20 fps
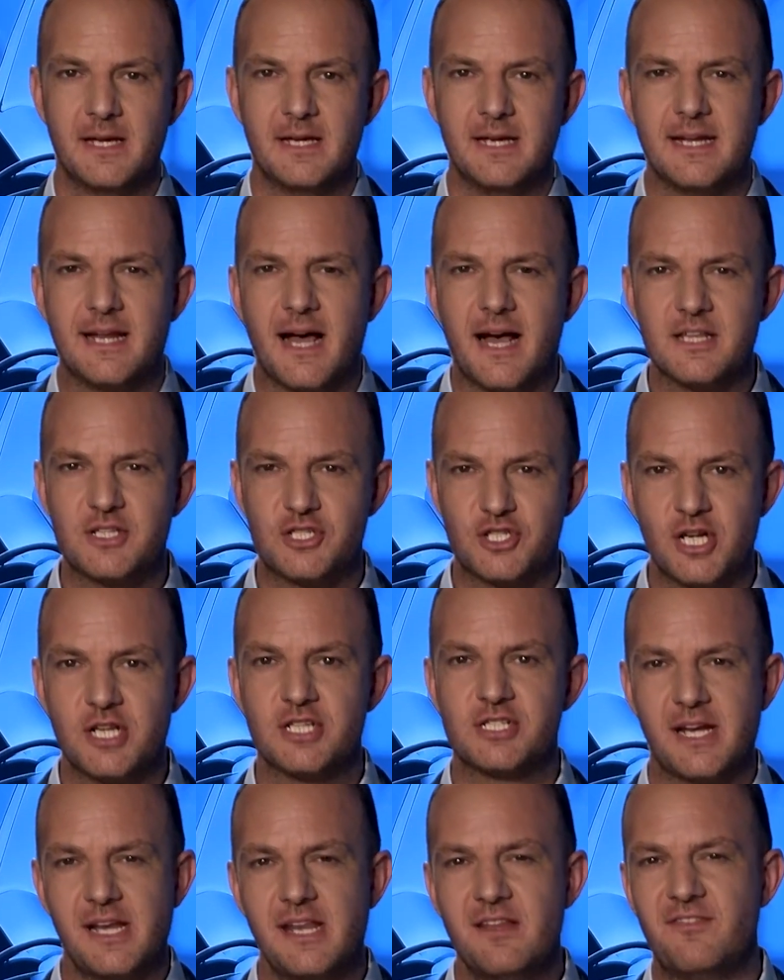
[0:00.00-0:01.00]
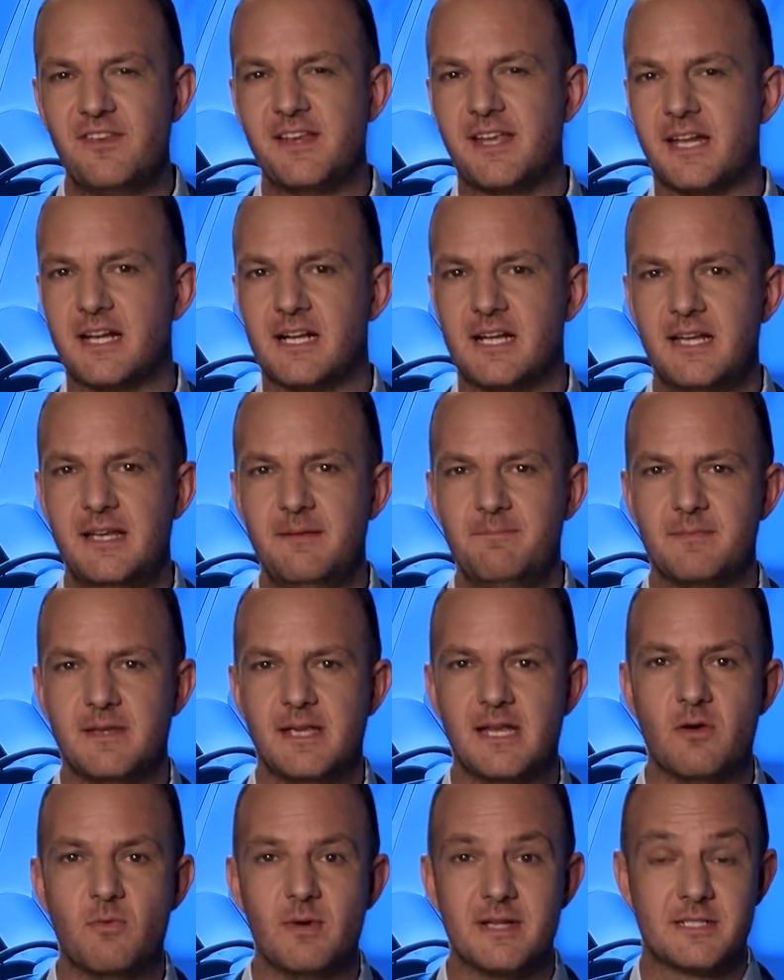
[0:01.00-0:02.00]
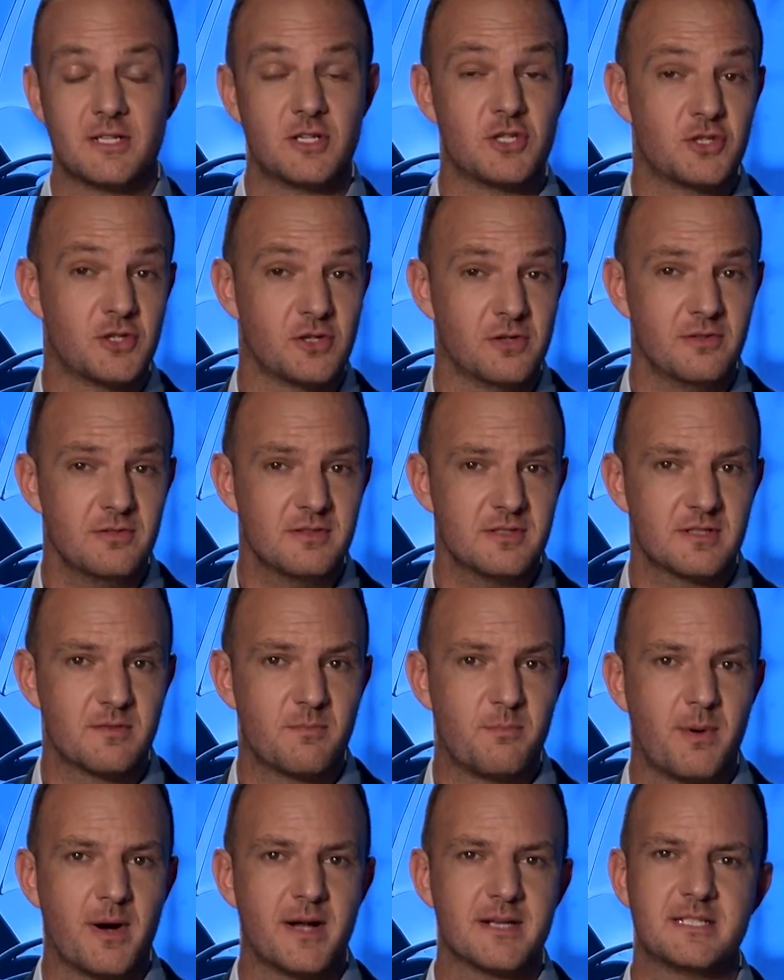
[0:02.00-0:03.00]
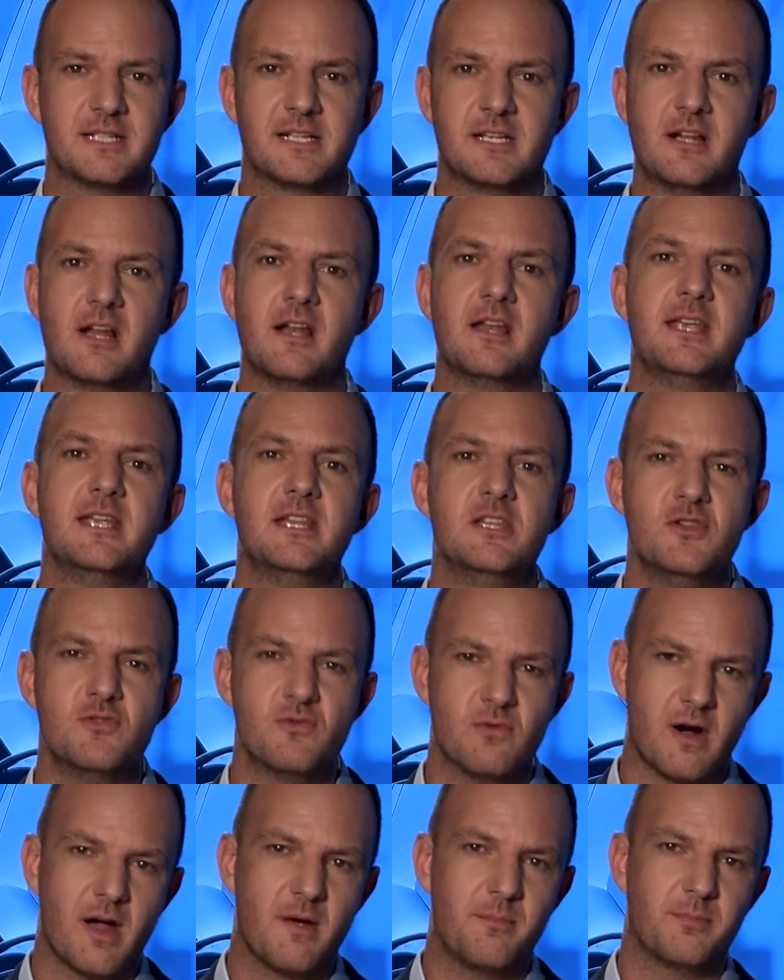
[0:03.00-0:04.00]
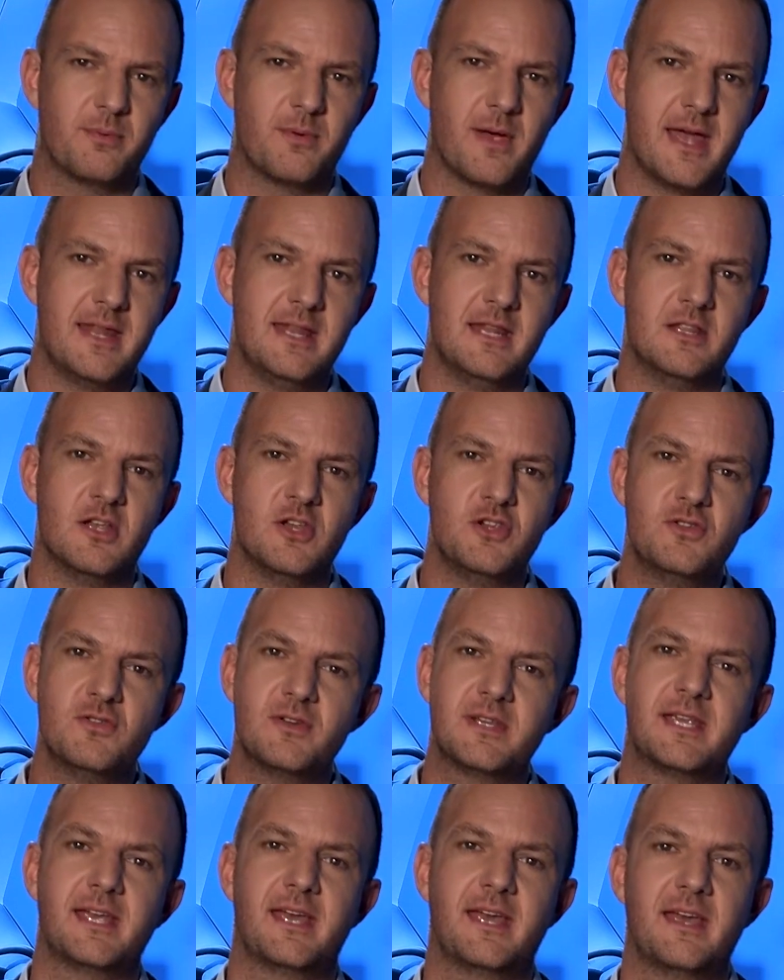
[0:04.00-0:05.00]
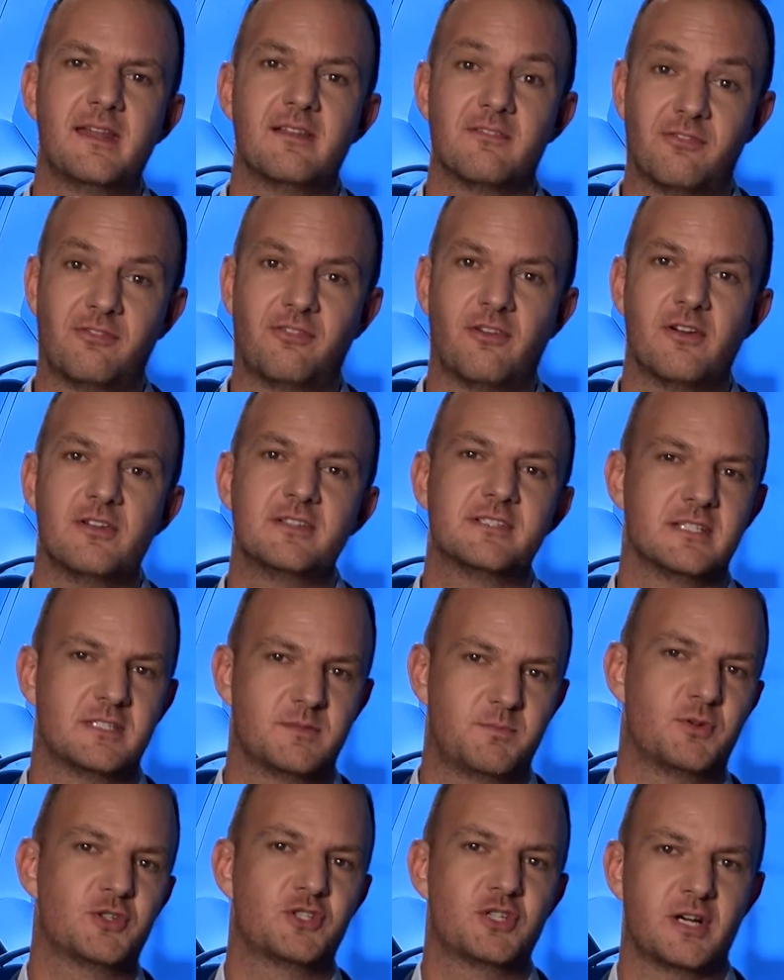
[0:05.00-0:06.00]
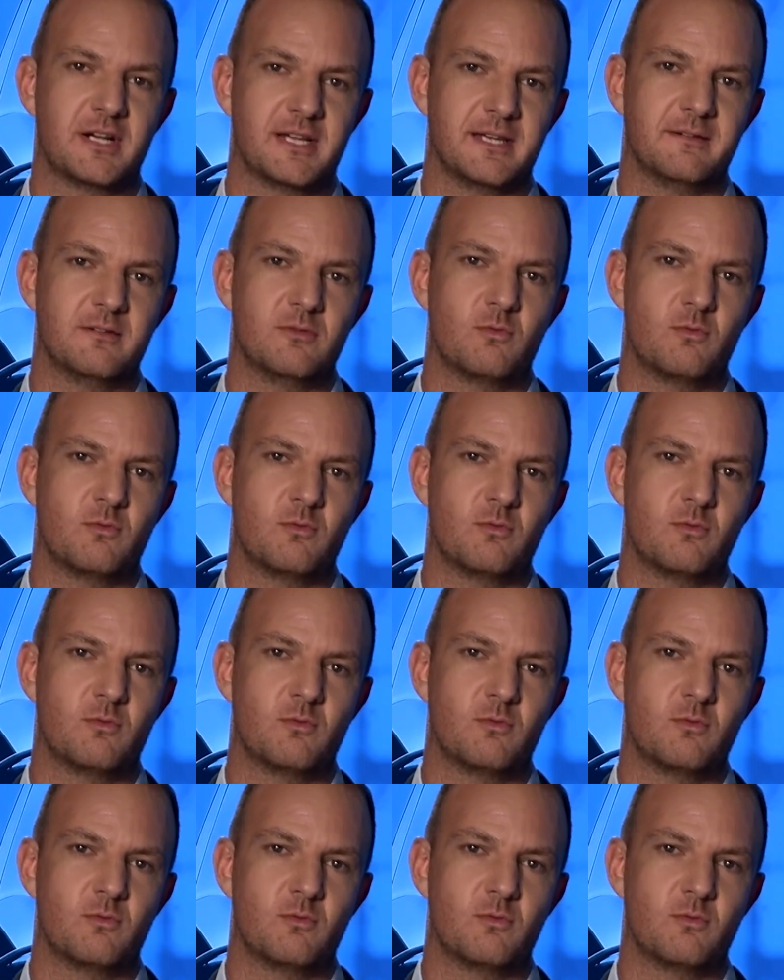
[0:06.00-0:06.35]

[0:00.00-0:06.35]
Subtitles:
It has changed significantly in recent years, particularly in Europe and in the UK and France especially,